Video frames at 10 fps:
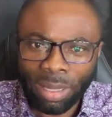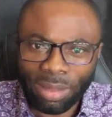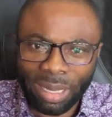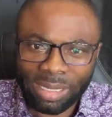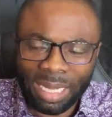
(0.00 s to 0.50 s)

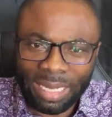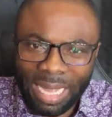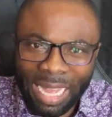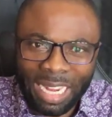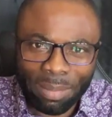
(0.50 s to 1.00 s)
There is an
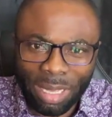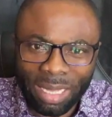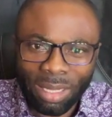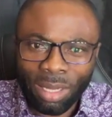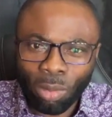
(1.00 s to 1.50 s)

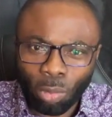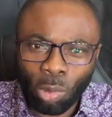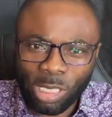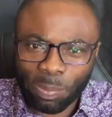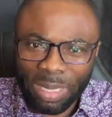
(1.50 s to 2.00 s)
enemy who
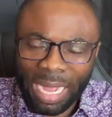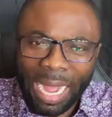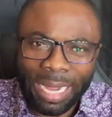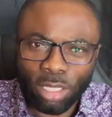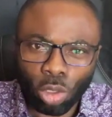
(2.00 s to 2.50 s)
is
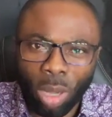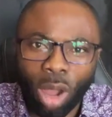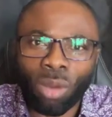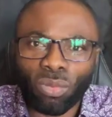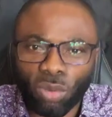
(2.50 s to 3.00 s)
behind your
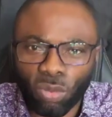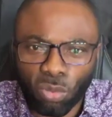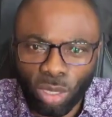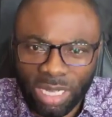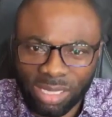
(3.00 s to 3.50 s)

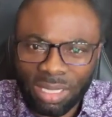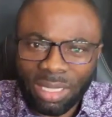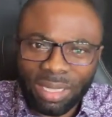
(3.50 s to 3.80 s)
unfruitfulness.